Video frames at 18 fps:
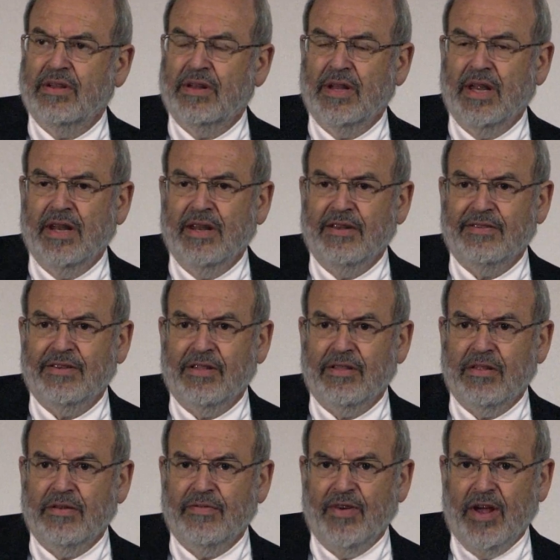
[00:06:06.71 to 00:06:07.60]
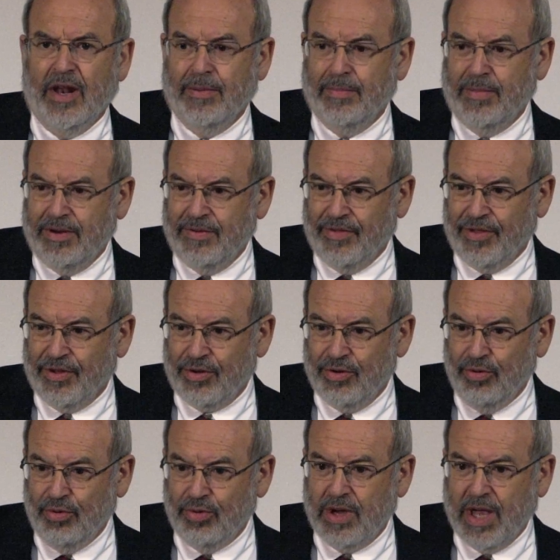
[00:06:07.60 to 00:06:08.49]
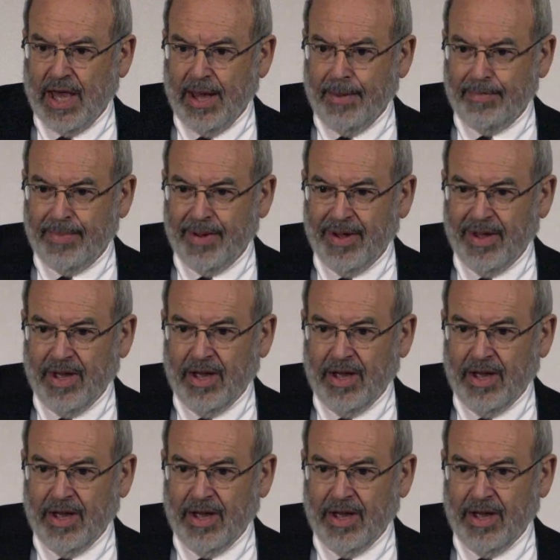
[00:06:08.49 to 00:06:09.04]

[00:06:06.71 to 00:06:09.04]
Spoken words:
that led us to the development of the cool cap,